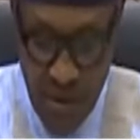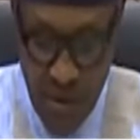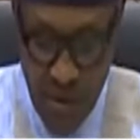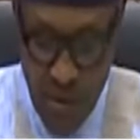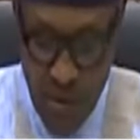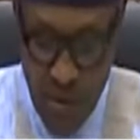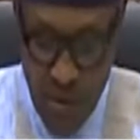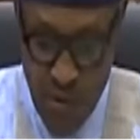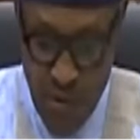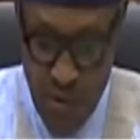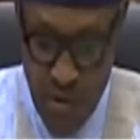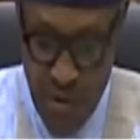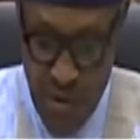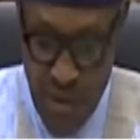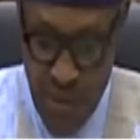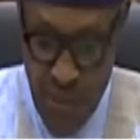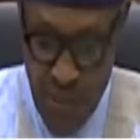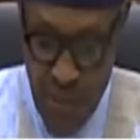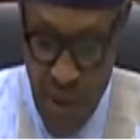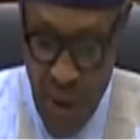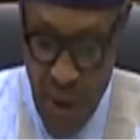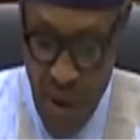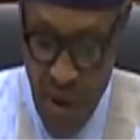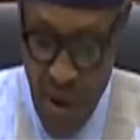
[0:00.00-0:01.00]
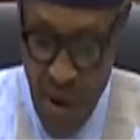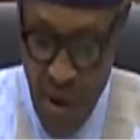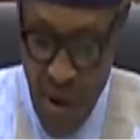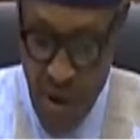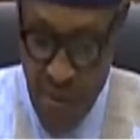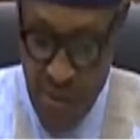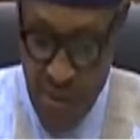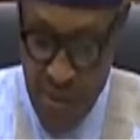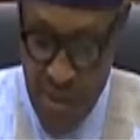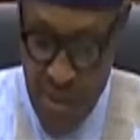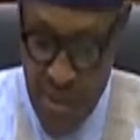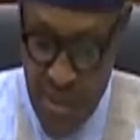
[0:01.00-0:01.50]
using the power
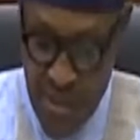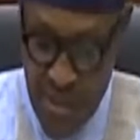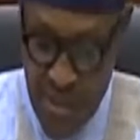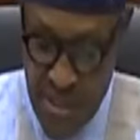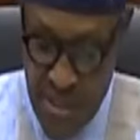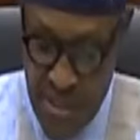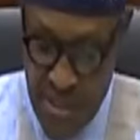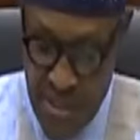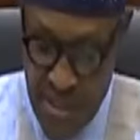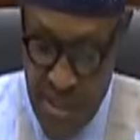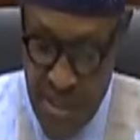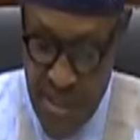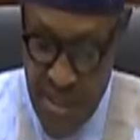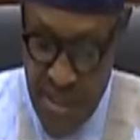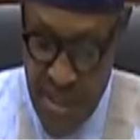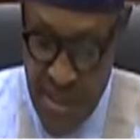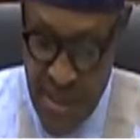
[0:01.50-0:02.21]
of the state